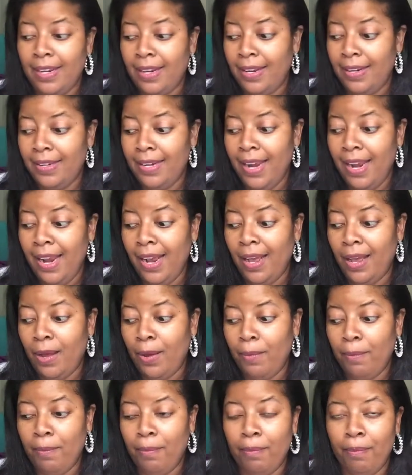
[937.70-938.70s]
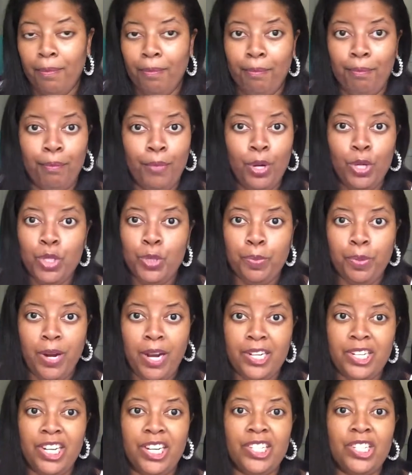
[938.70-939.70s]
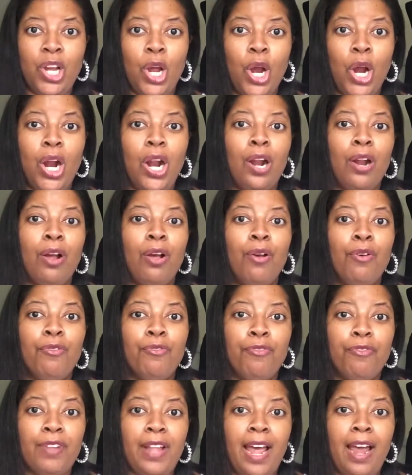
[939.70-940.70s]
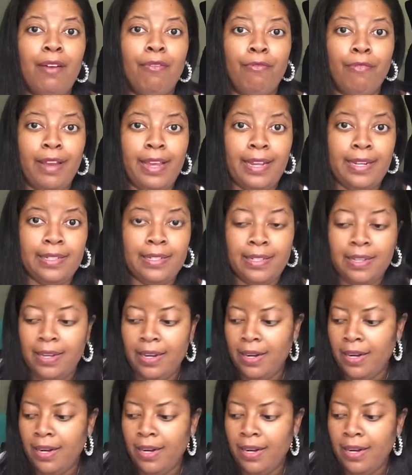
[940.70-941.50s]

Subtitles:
And now most projects are flat rate.